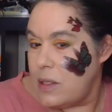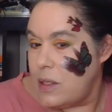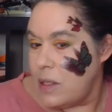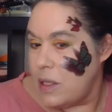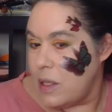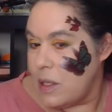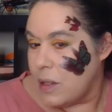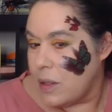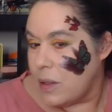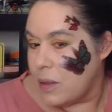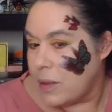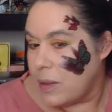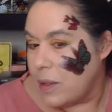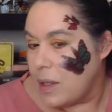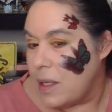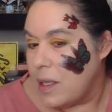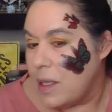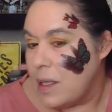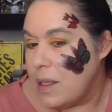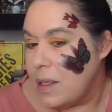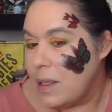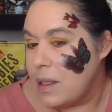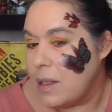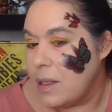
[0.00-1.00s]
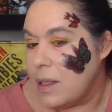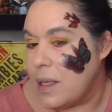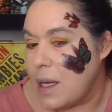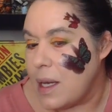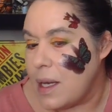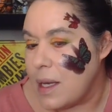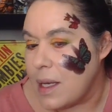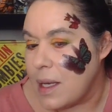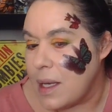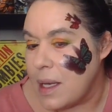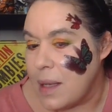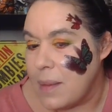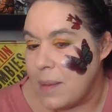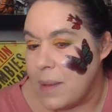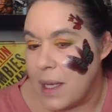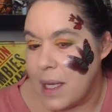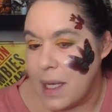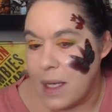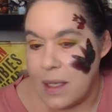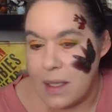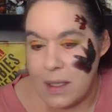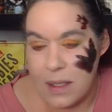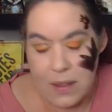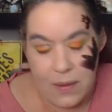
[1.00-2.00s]
know. They're not
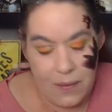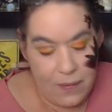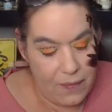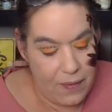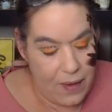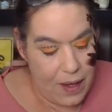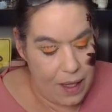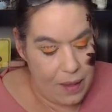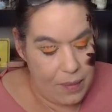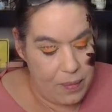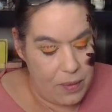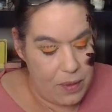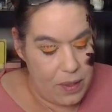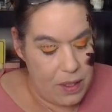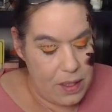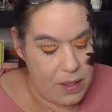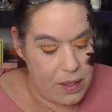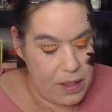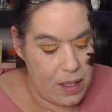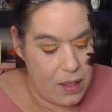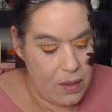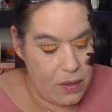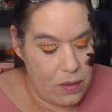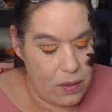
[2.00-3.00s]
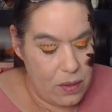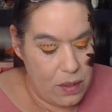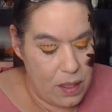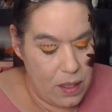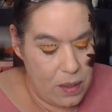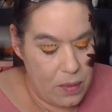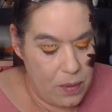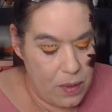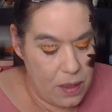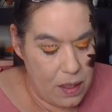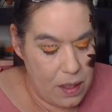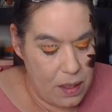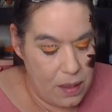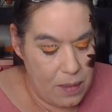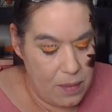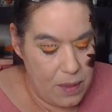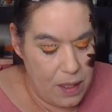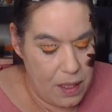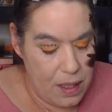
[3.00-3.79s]
coming out as vibrant as I thought they were going to